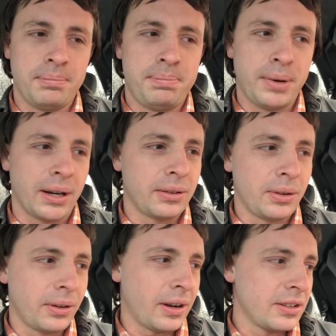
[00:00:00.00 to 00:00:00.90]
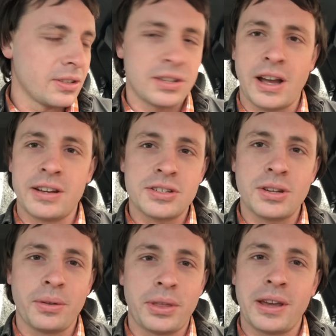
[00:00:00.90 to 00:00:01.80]
But I told her I just
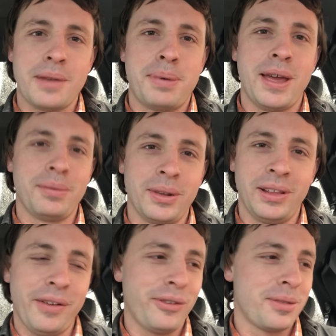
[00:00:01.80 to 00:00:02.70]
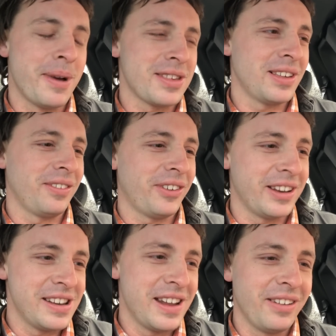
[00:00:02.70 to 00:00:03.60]
don't think I'd be able to live with myself.
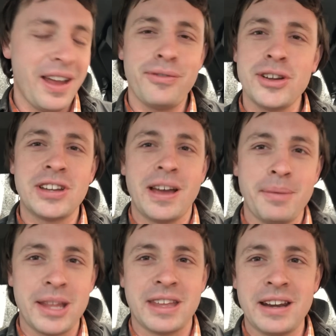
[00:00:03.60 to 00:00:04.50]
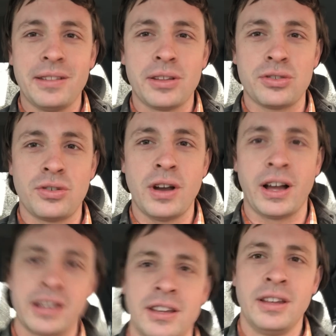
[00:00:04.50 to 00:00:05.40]
Every time I'd get in this
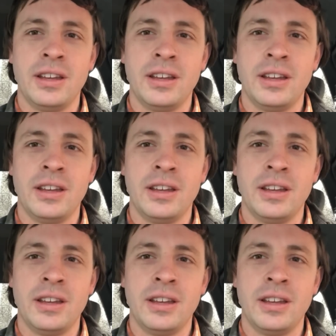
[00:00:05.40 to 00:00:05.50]
truck,